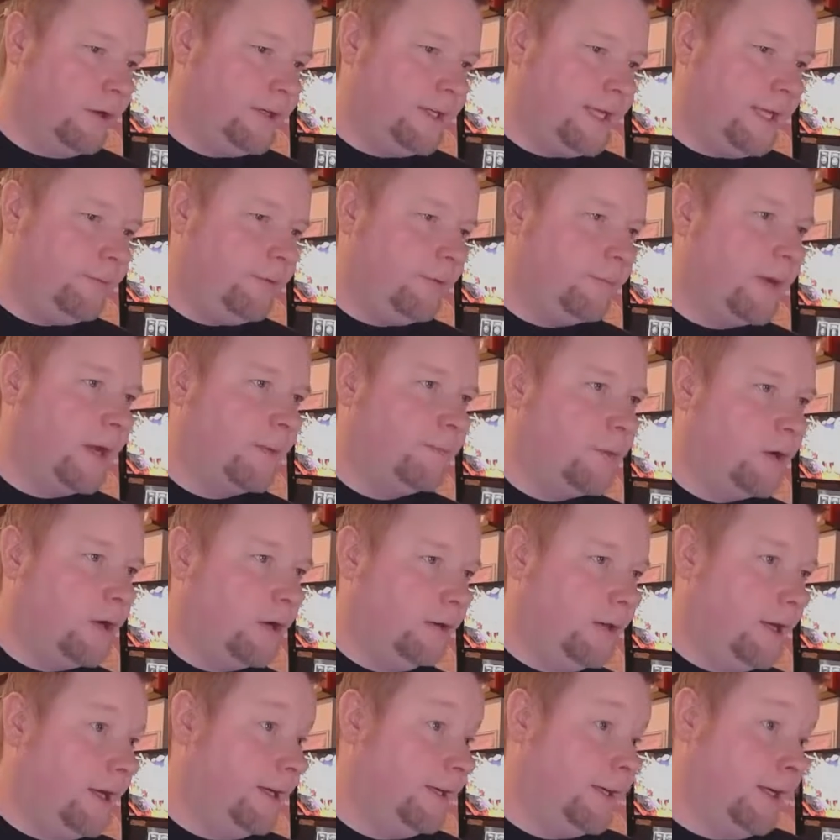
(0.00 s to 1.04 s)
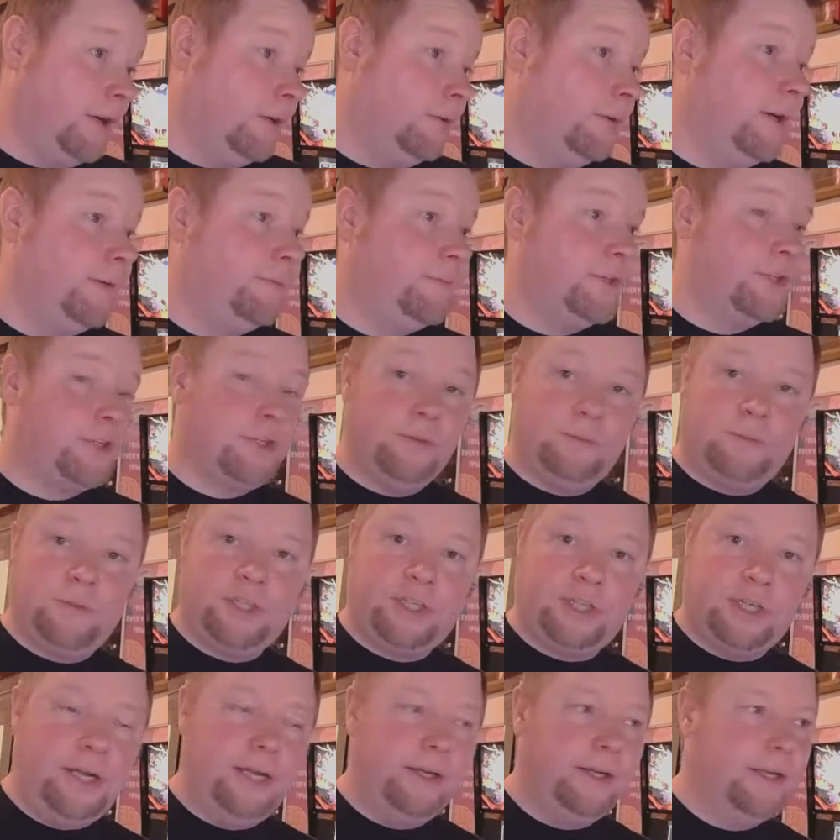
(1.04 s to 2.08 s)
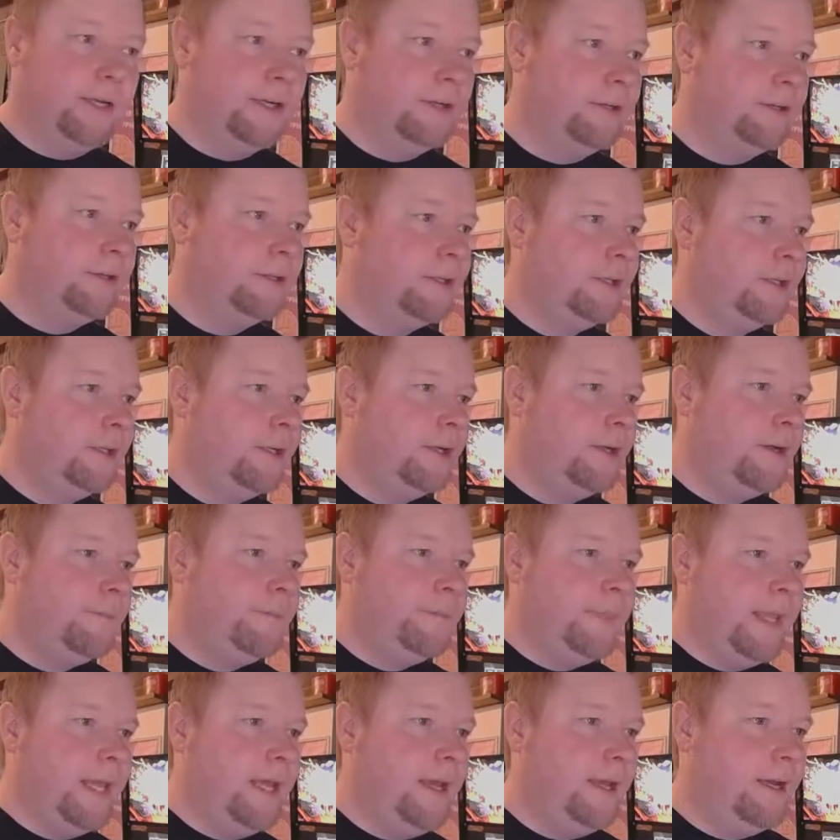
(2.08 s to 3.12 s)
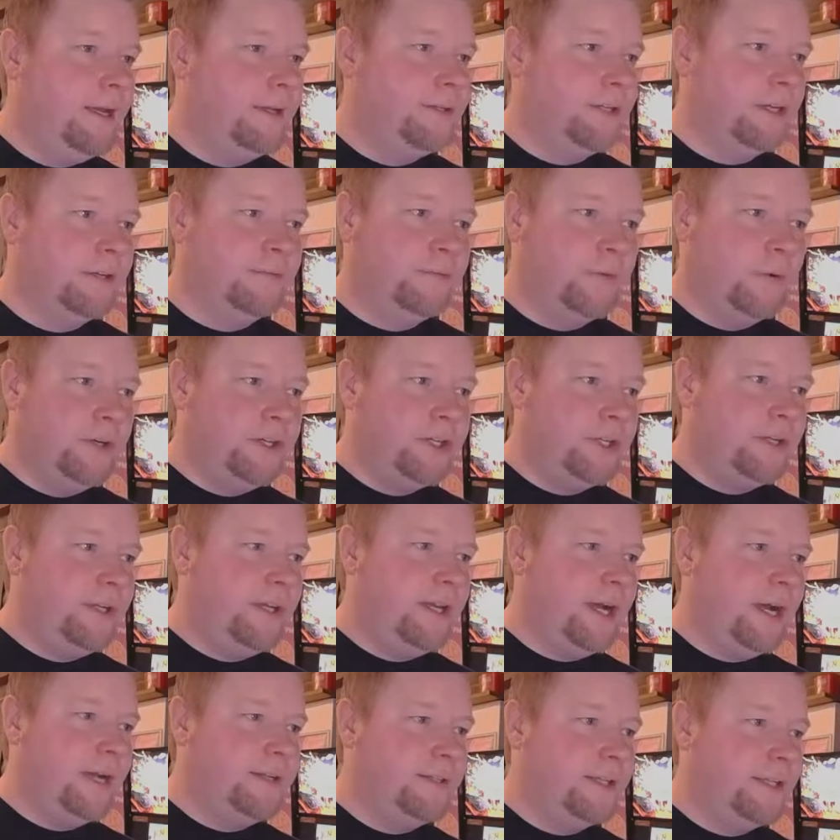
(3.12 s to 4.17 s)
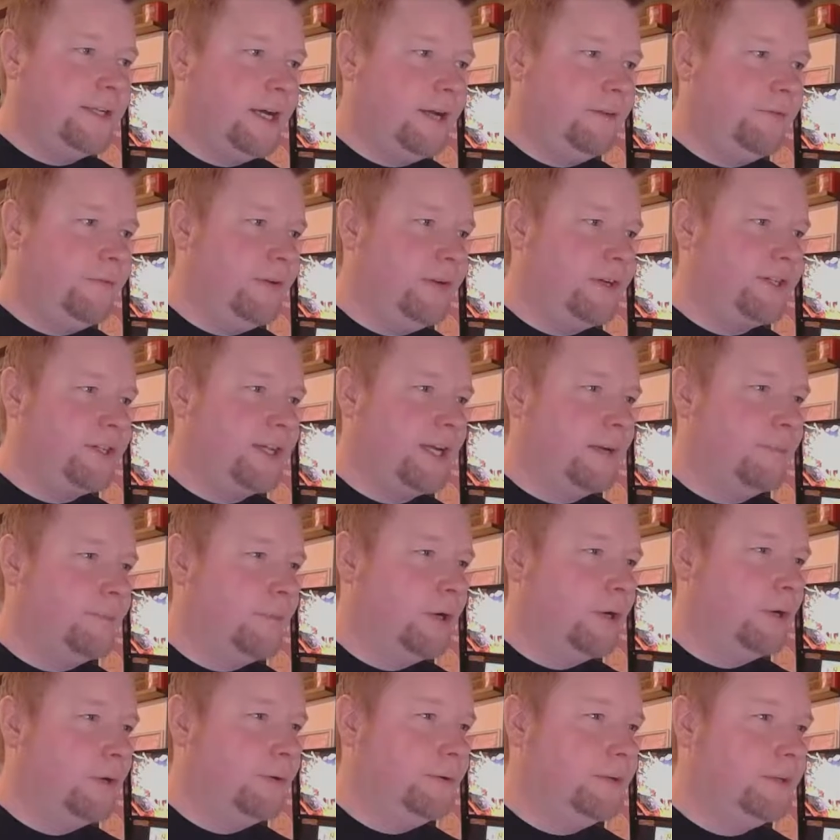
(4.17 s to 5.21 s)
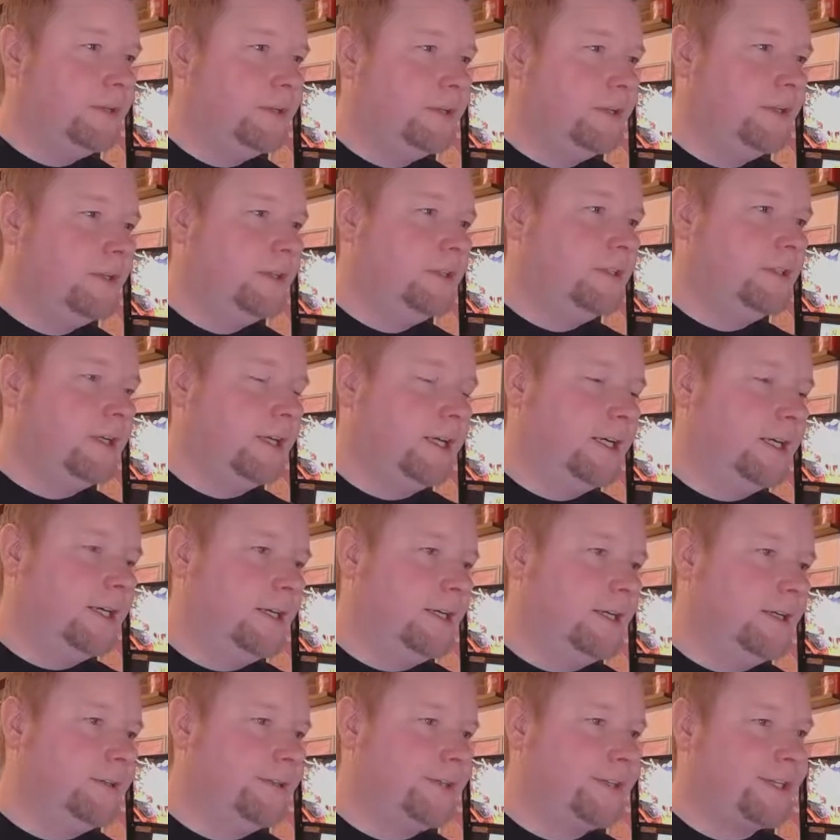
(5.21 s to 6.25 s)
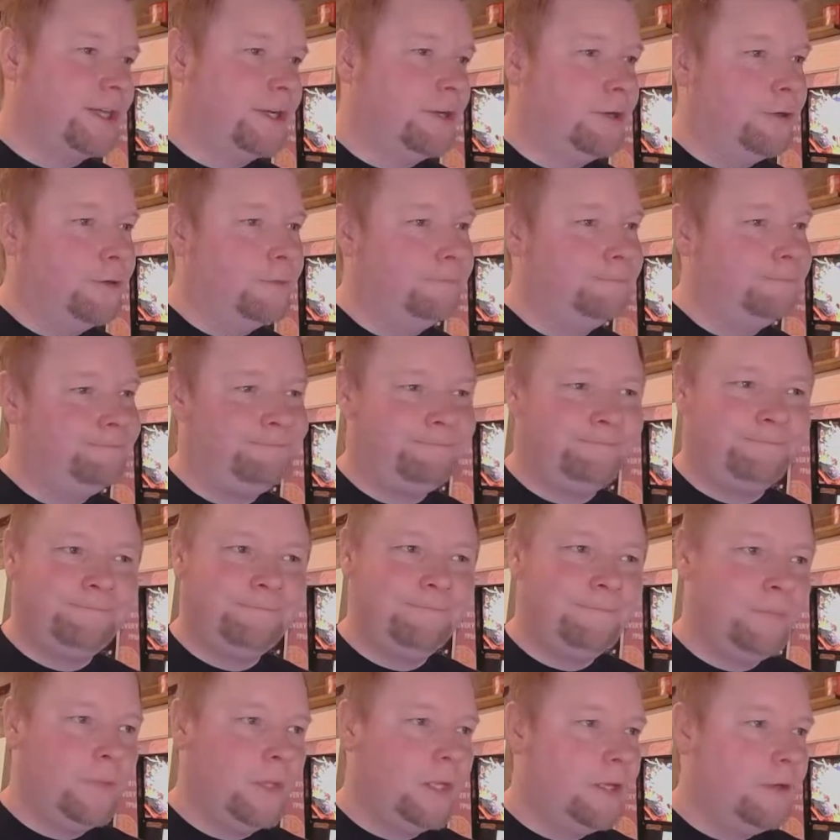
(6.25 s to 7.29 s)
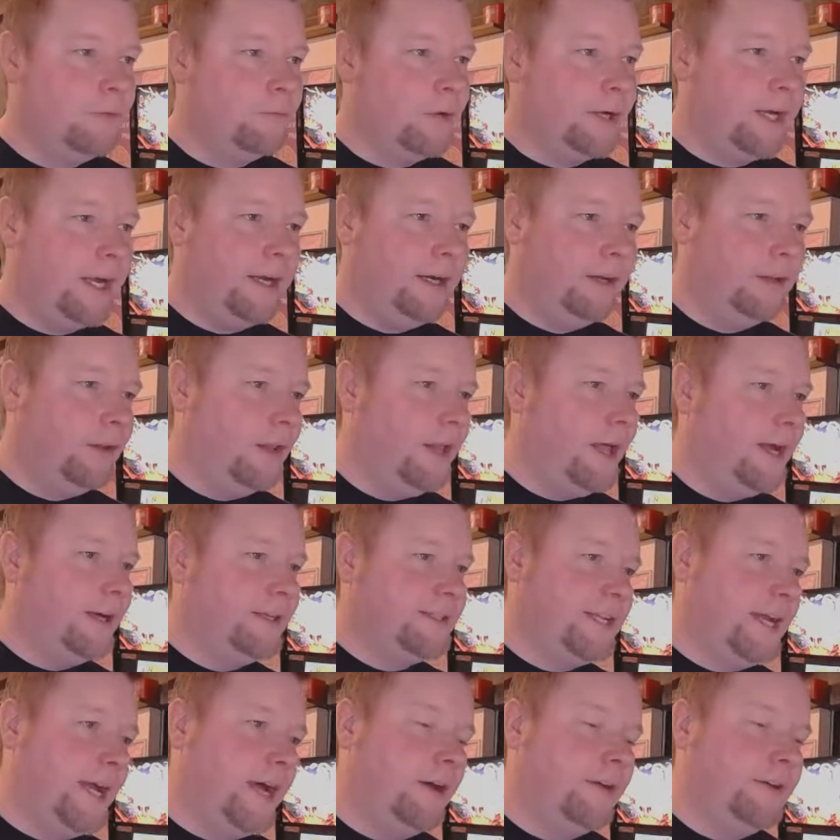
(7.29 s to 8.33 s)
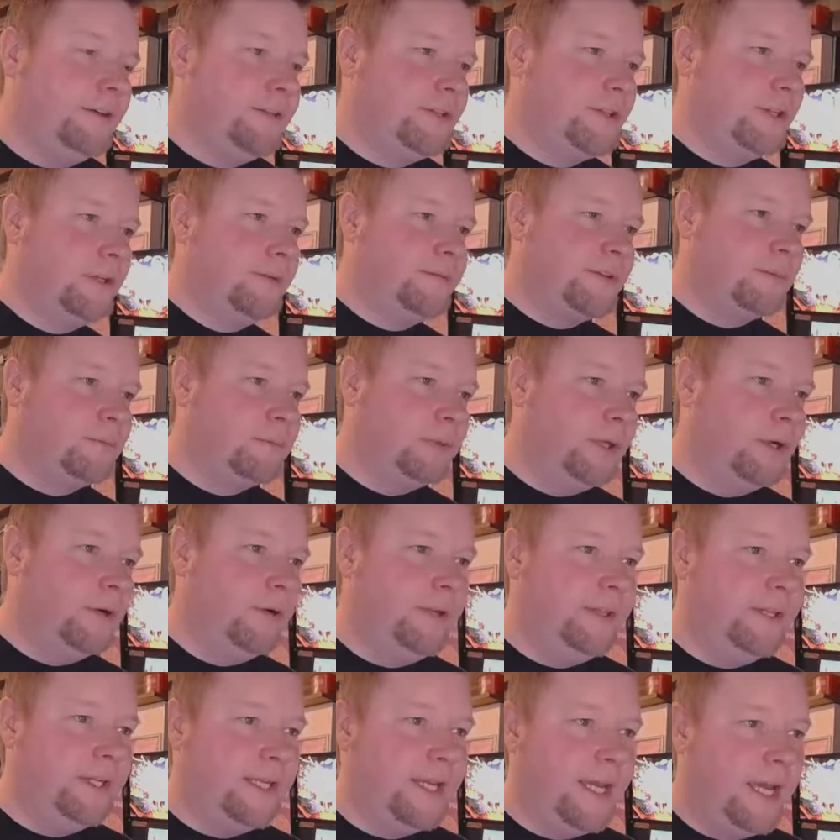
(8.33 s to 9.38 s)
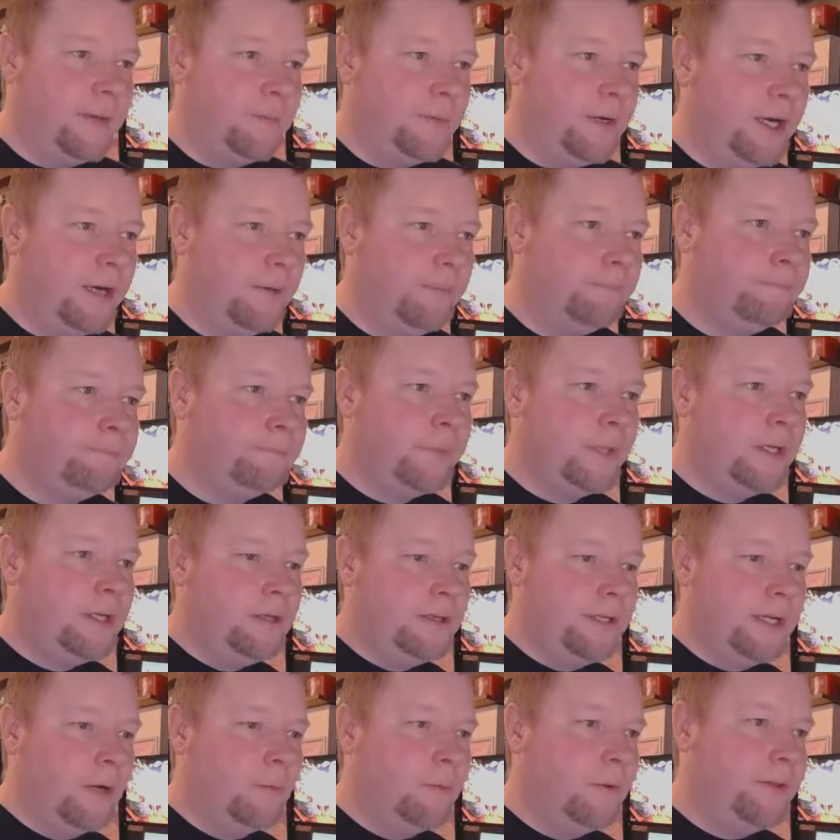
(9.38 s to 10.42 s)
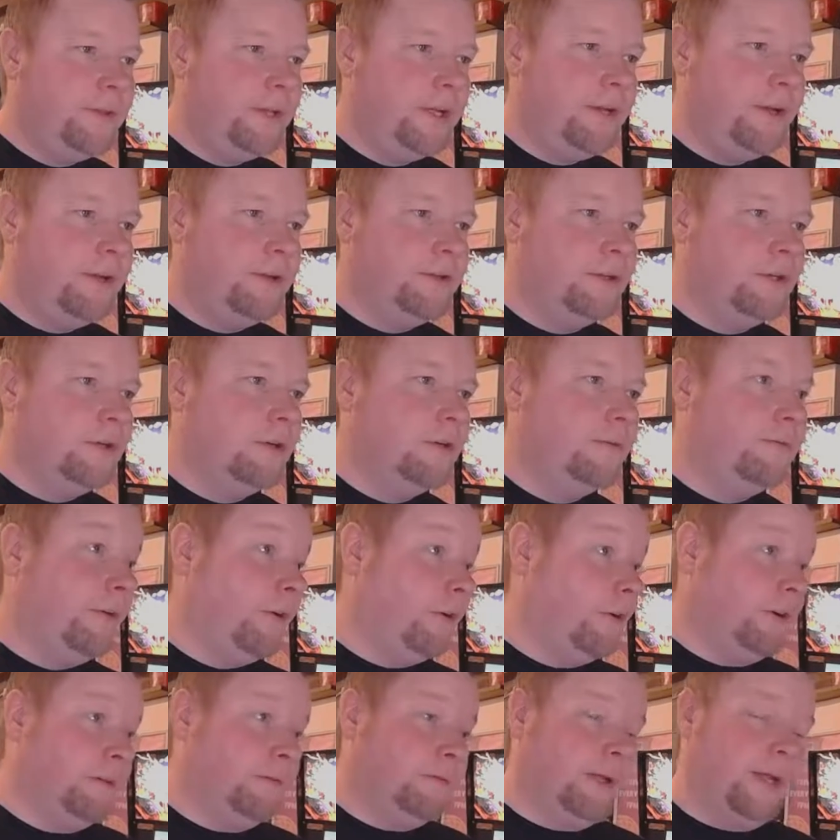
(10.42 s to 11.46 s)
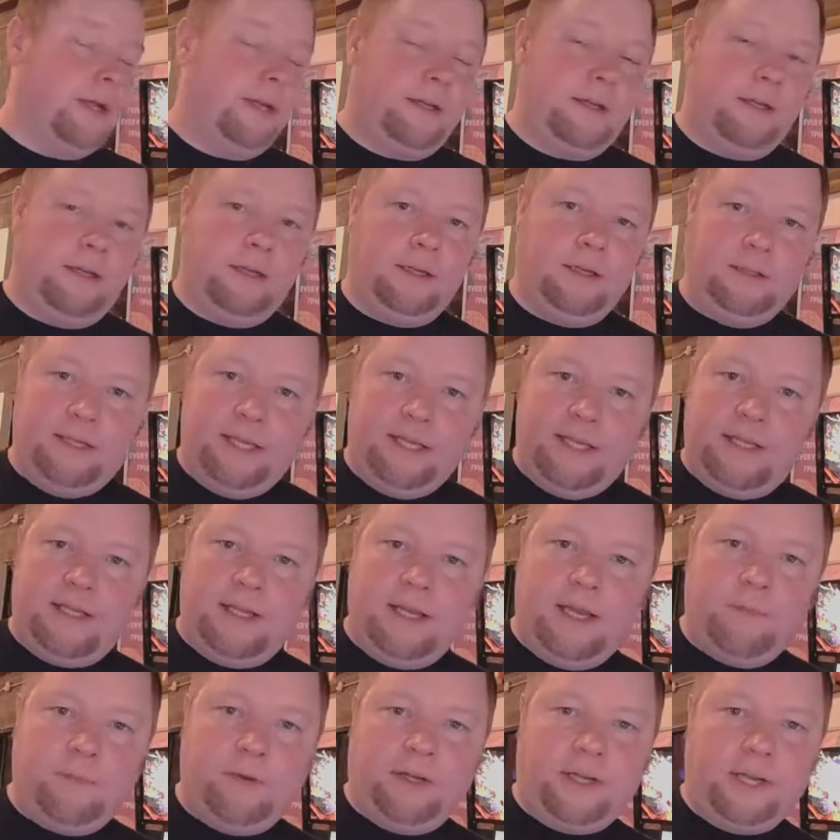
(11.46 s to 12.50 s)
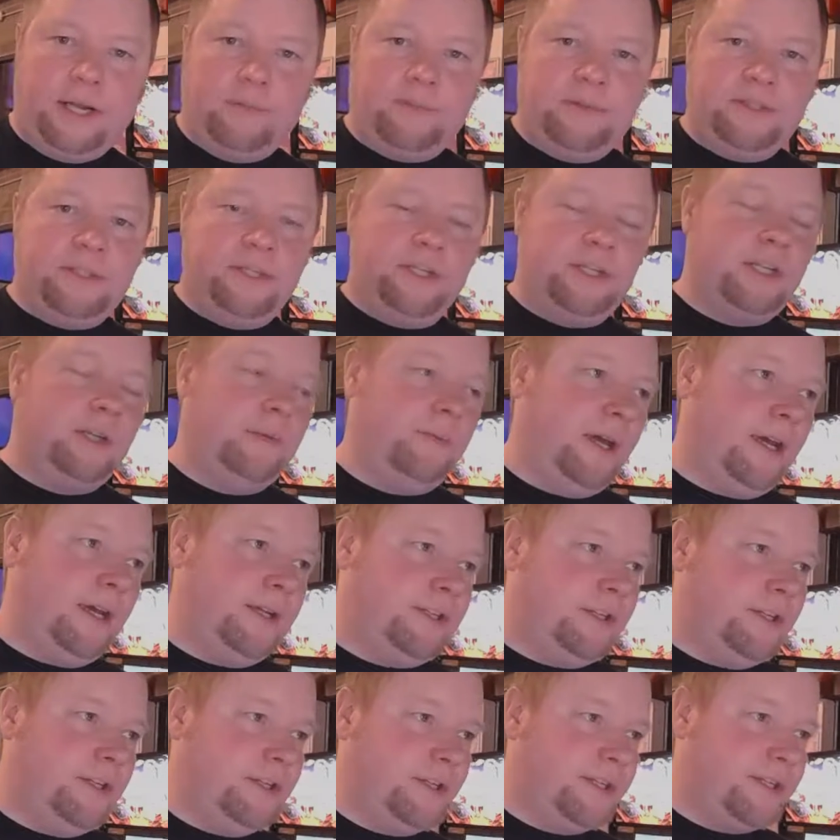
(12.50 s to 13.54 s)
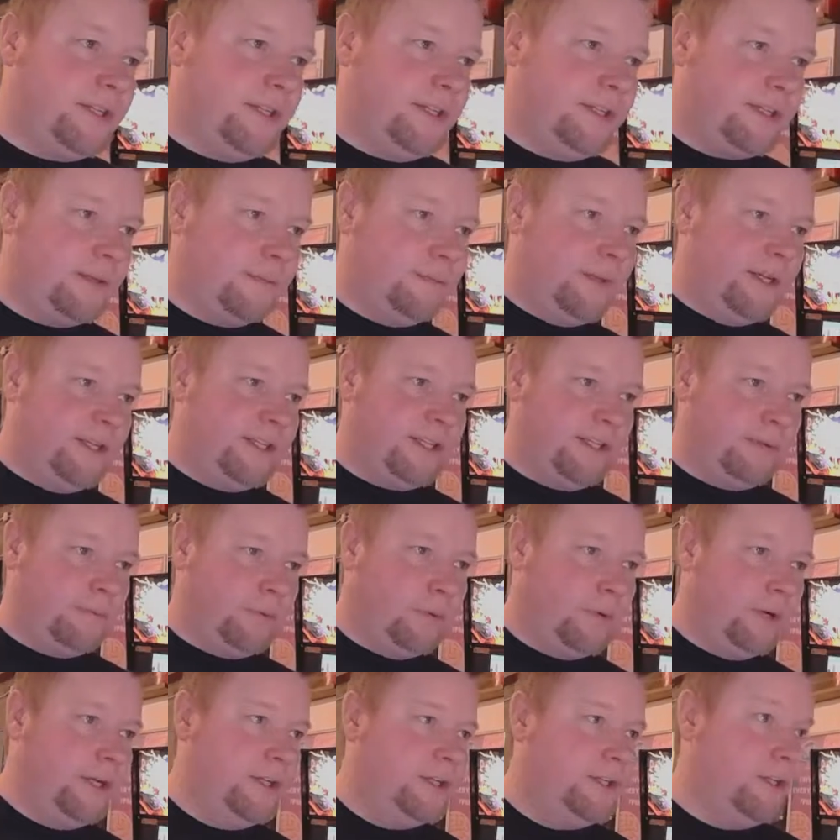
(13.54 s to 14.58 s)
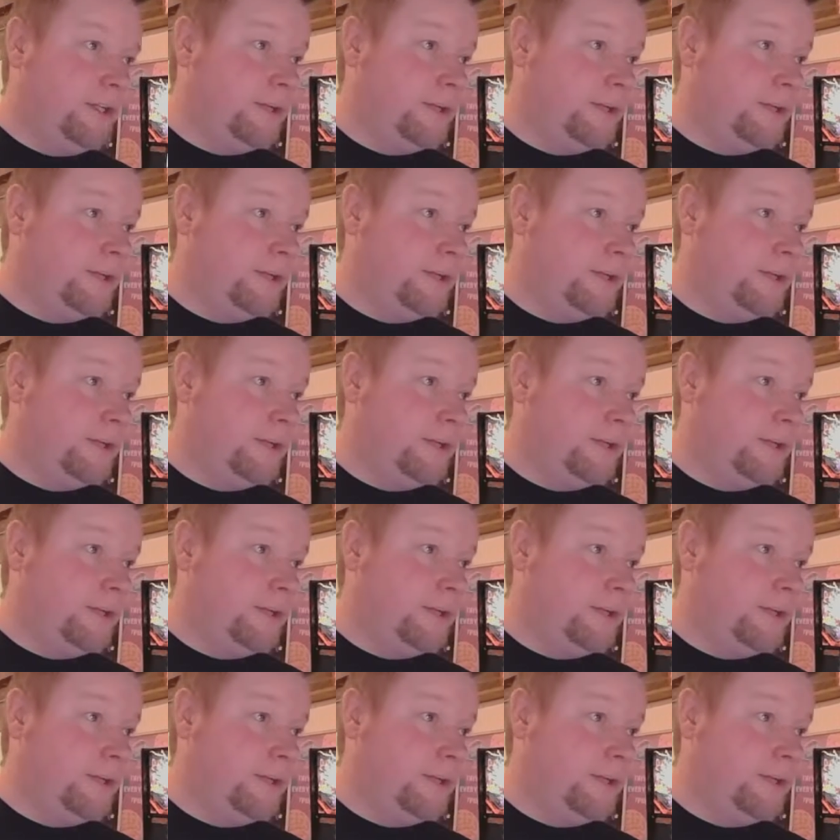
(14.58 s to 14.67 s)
Gave me my ball lock. I don't have to shoot the shot now. And unfortunately, I did not finish that mode. So we're kind of locked out in terms of blowing the game up. Now, one thing you do if you're in like a league game or competition match, you just need some basic points.